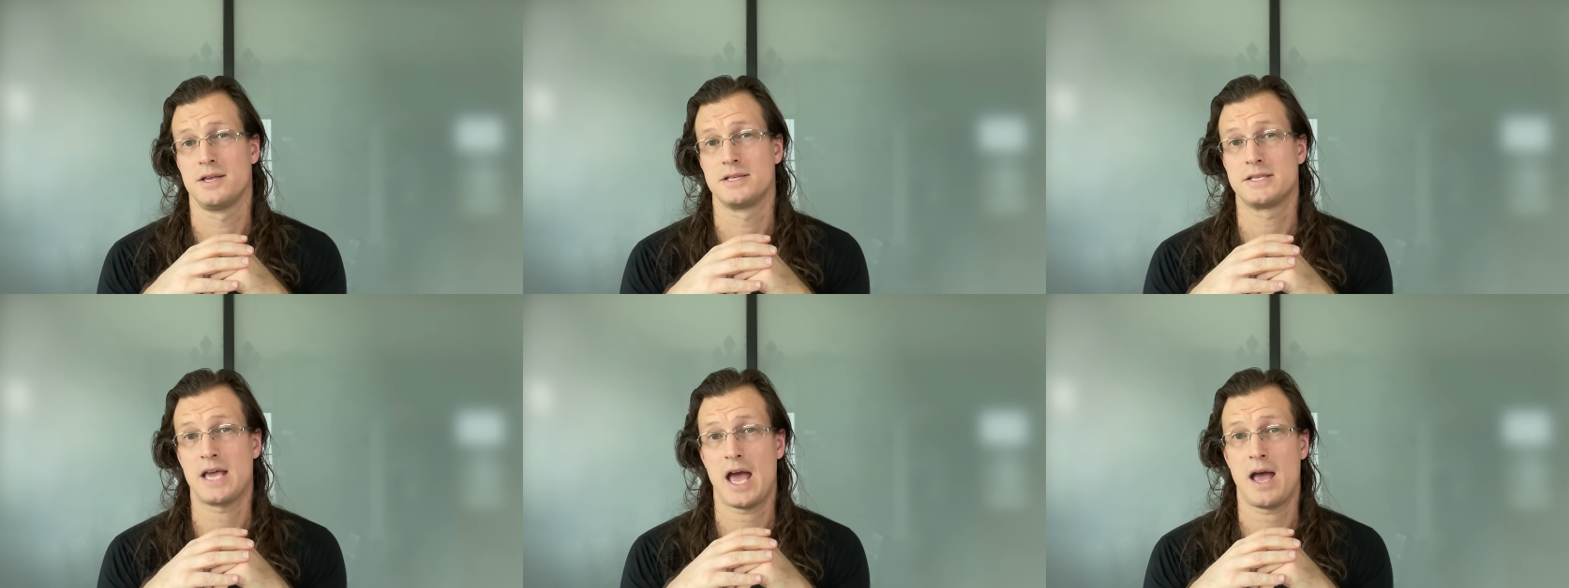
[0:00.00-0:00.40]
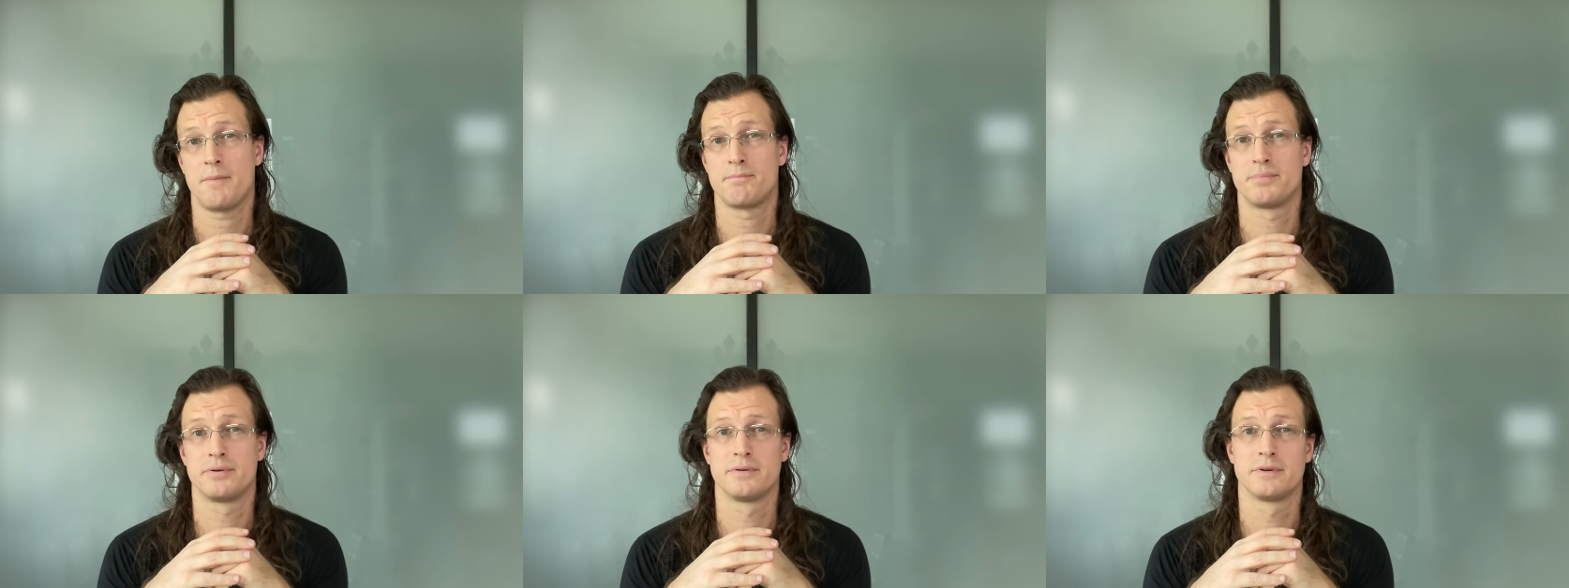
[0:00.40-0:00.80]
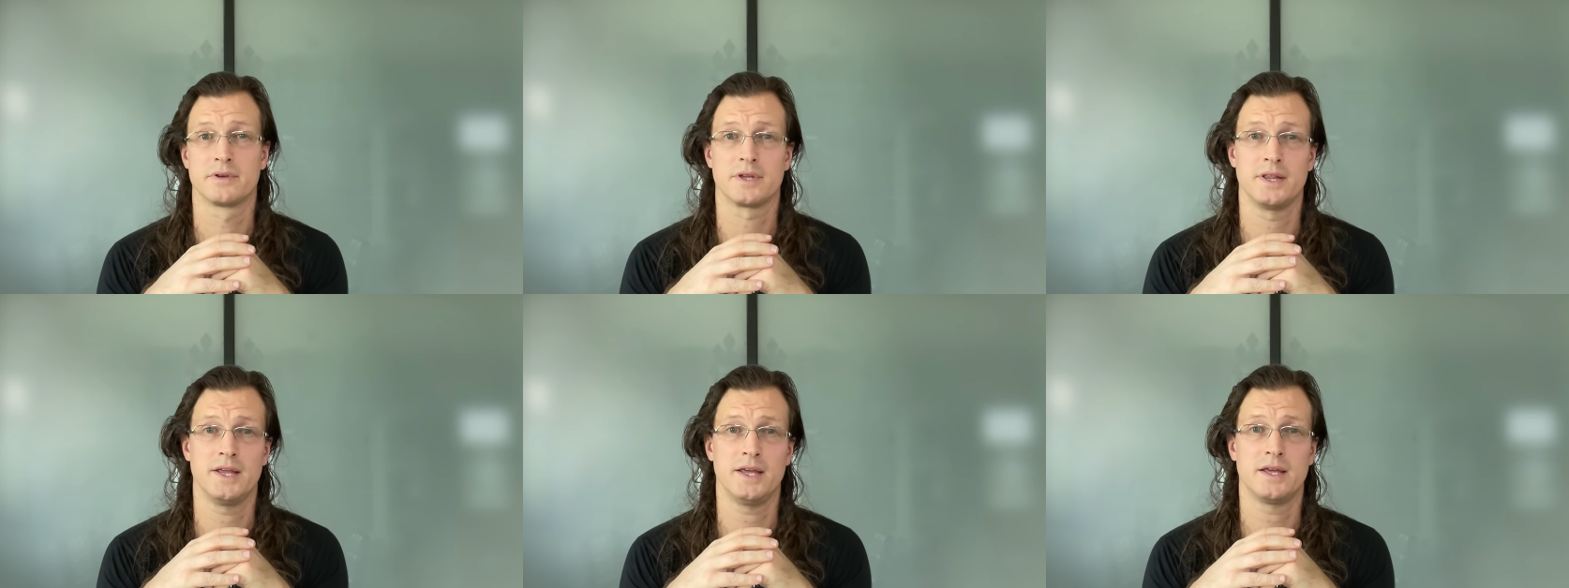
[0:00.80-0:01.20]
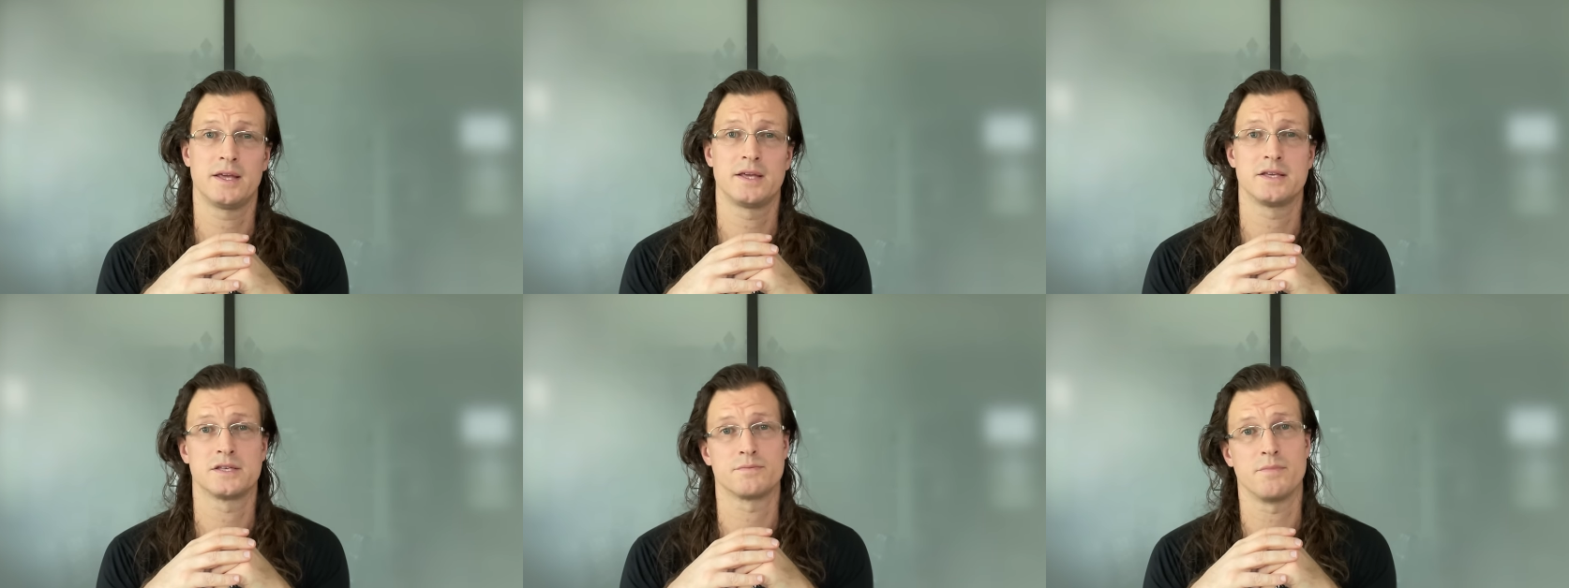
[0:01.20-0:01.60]
tap, click,
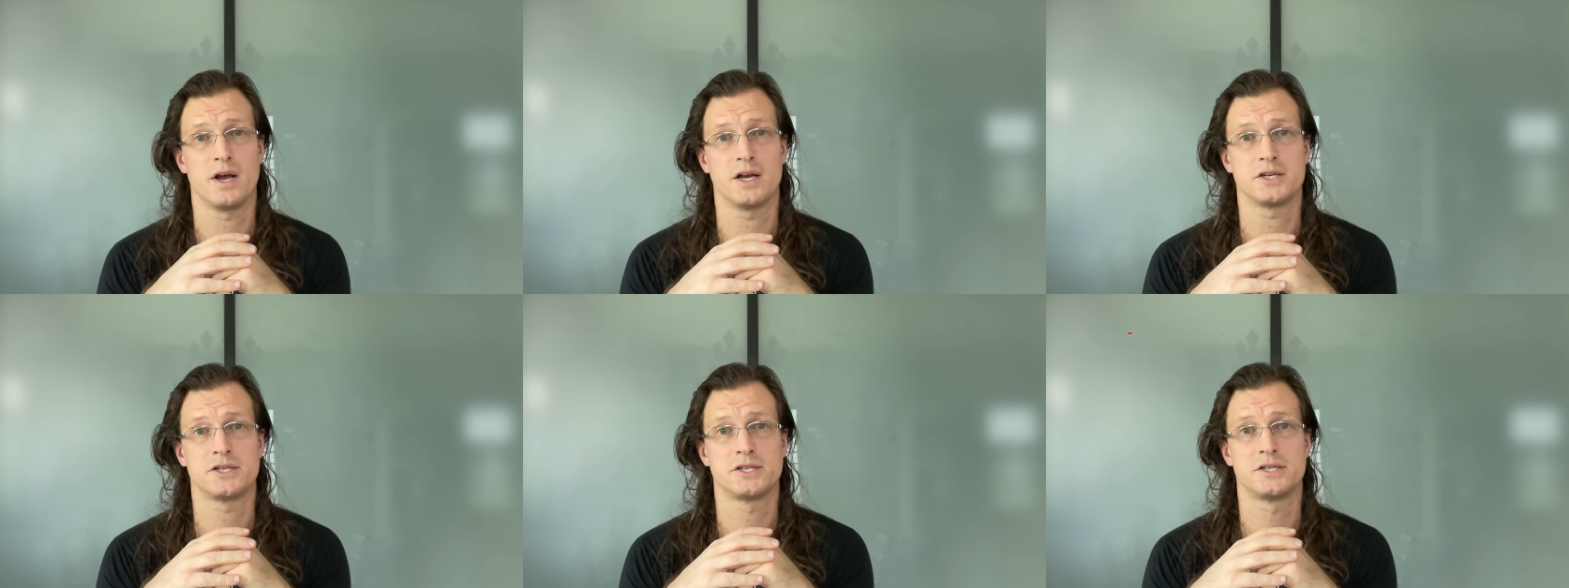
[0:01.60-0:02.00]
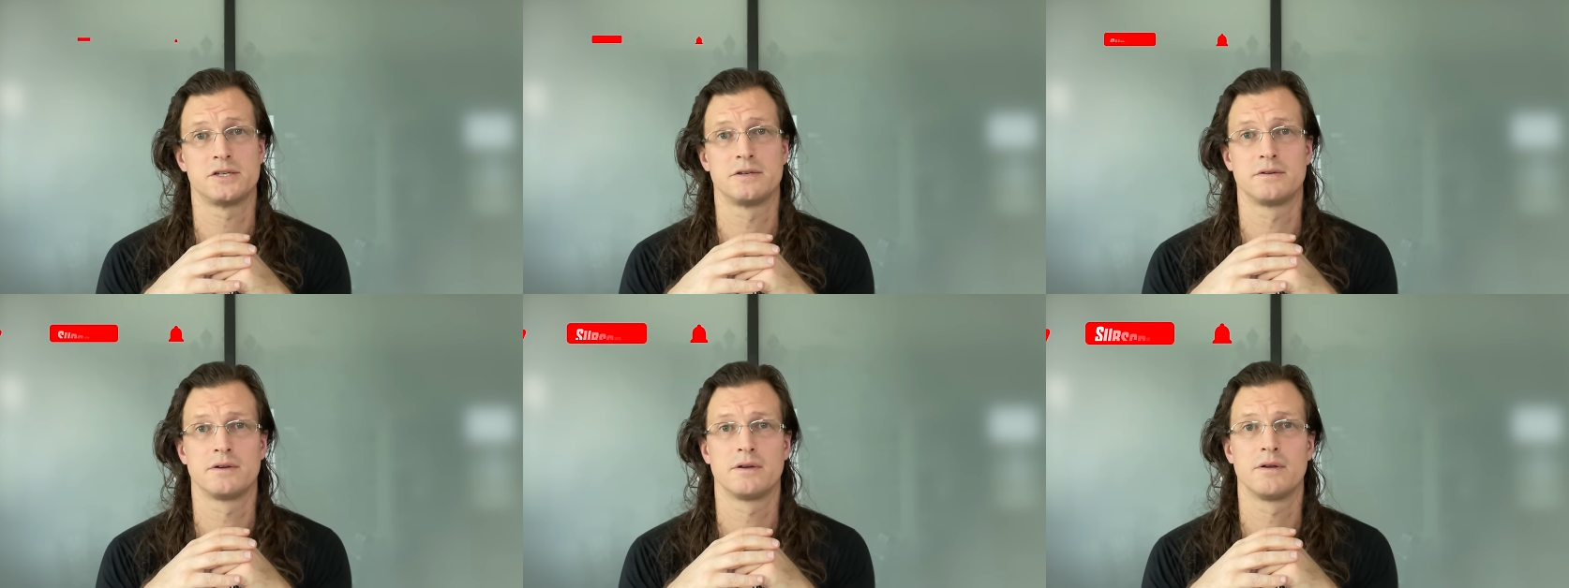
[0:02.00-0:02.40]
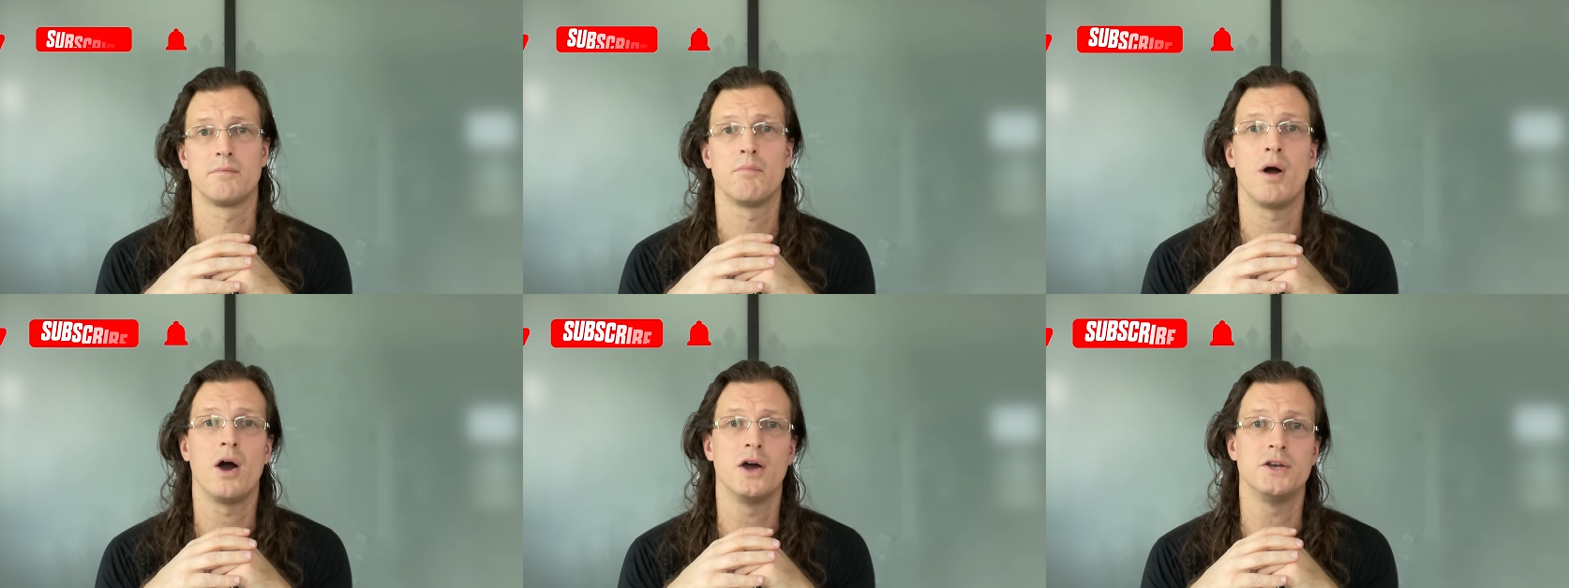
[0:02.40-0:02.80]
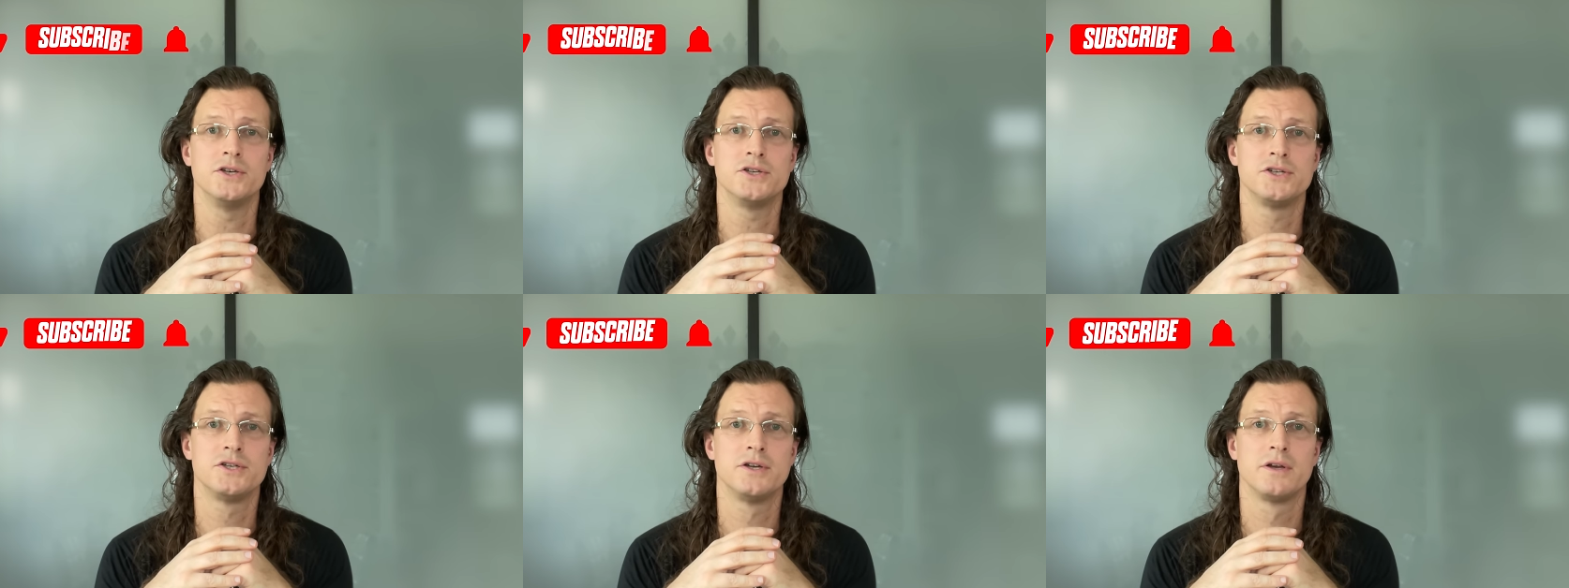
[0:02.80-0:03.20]
smash,
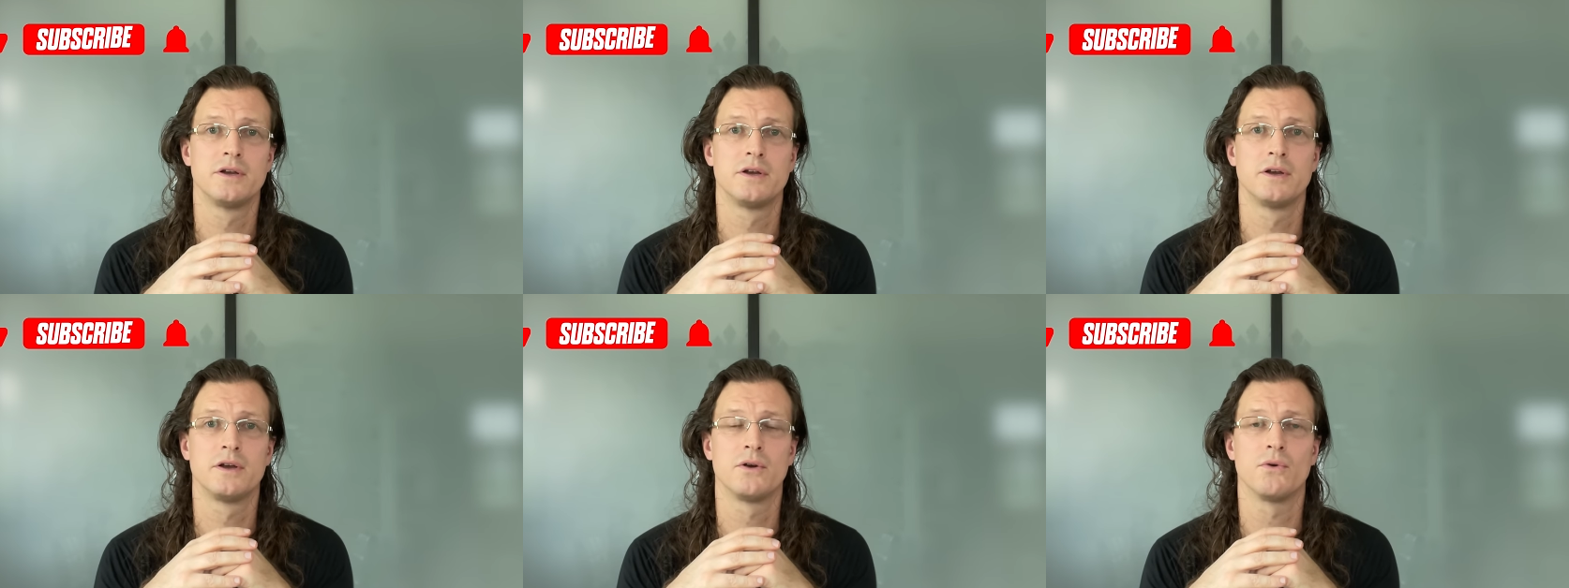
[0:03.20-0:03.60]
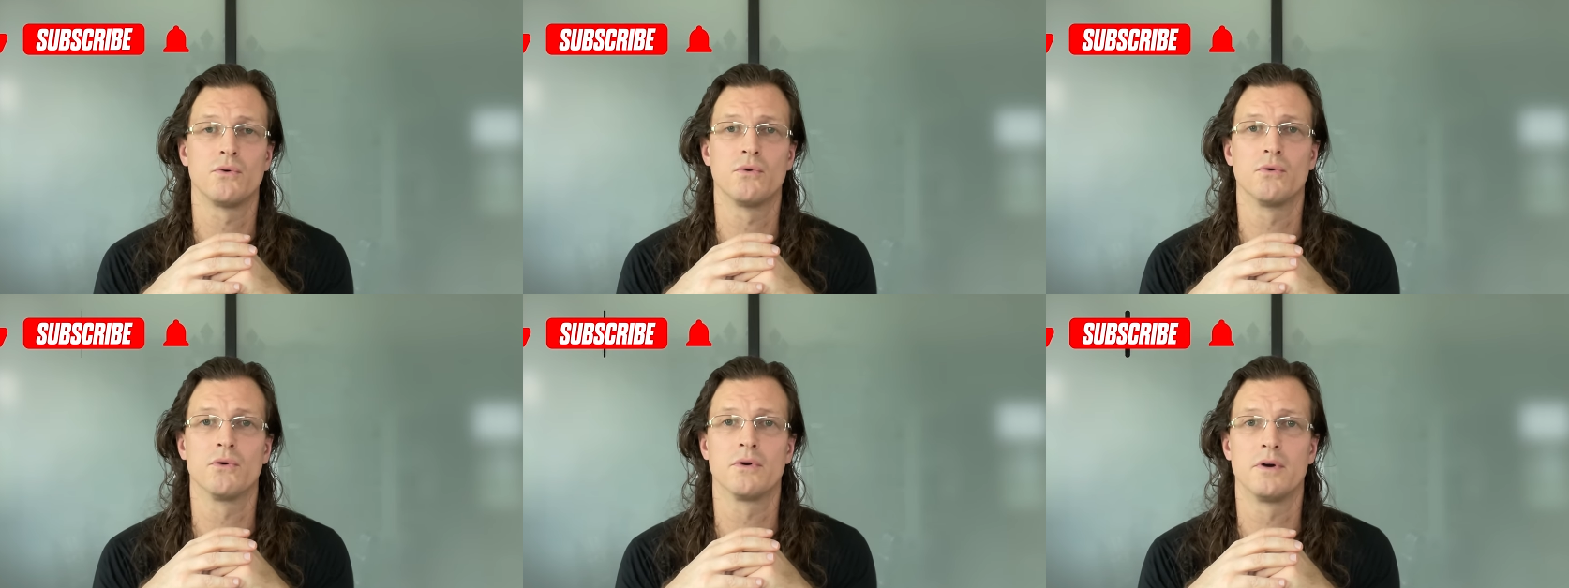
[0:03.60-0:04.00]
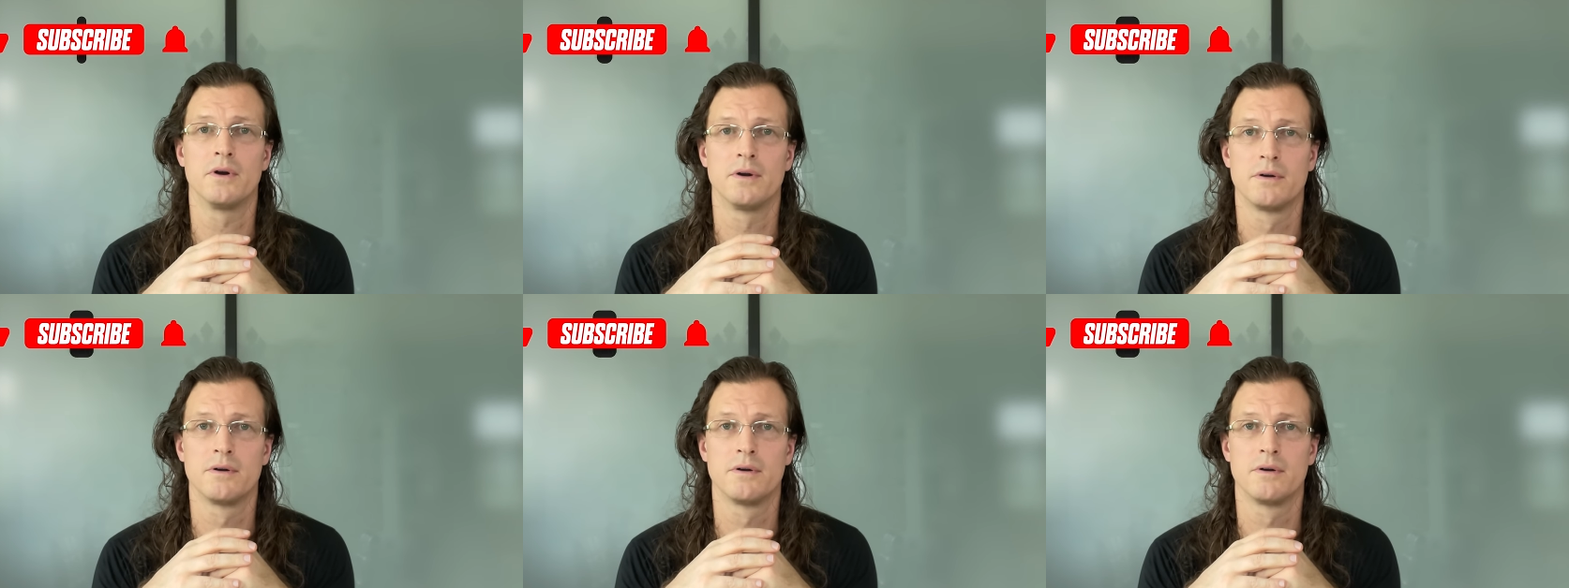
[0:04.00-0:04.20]
punch, or